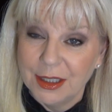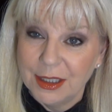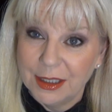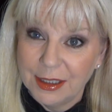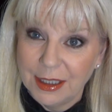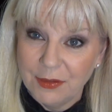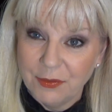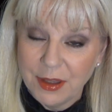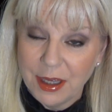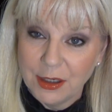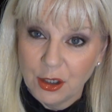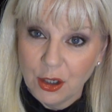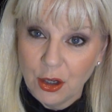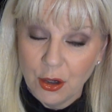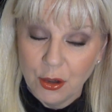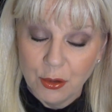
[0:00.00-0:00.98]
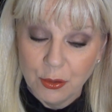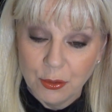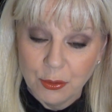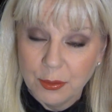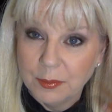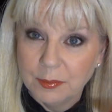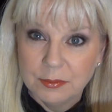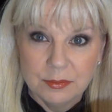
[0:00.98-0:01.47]
Give that a go.
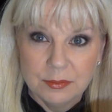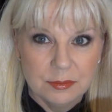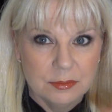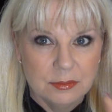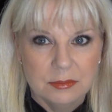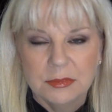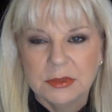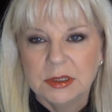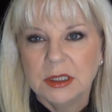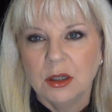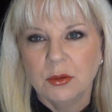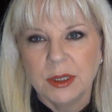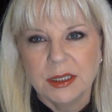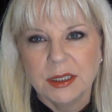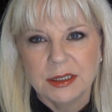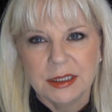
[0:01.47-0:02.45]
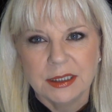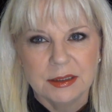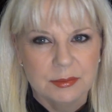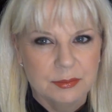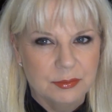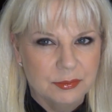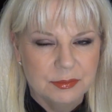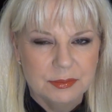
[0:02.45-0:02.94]
So easy.
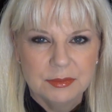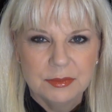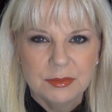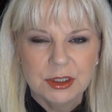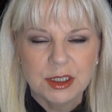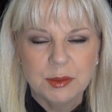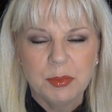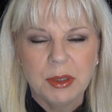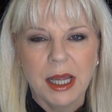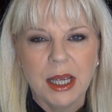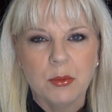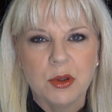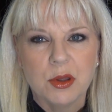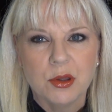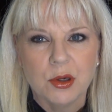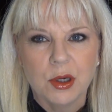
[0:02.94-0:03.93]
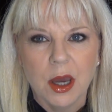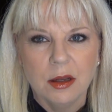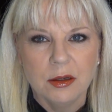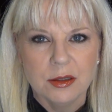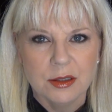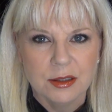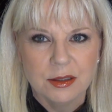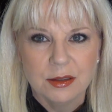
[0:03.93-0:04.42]
Just play with your
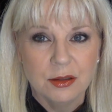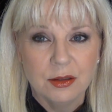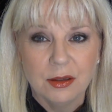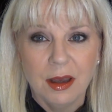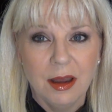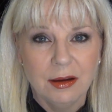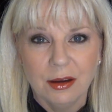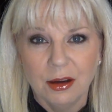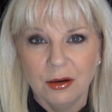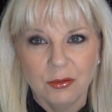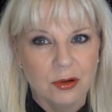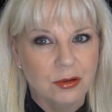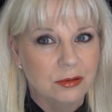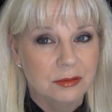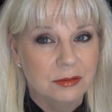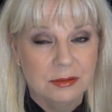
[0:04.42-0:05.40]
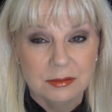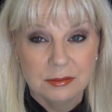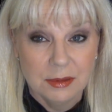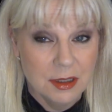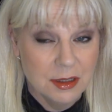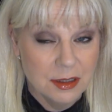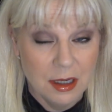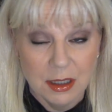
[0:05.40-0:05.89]
colours. You can't go wrong.
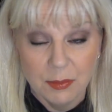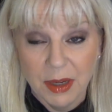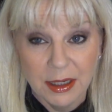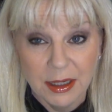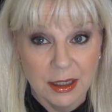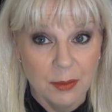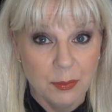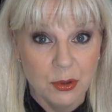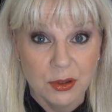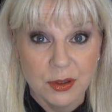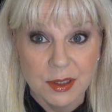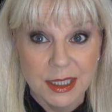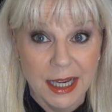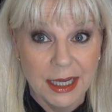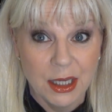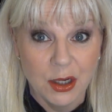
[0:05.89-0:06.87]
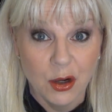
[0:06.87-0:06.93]
It's only makeup, you can take it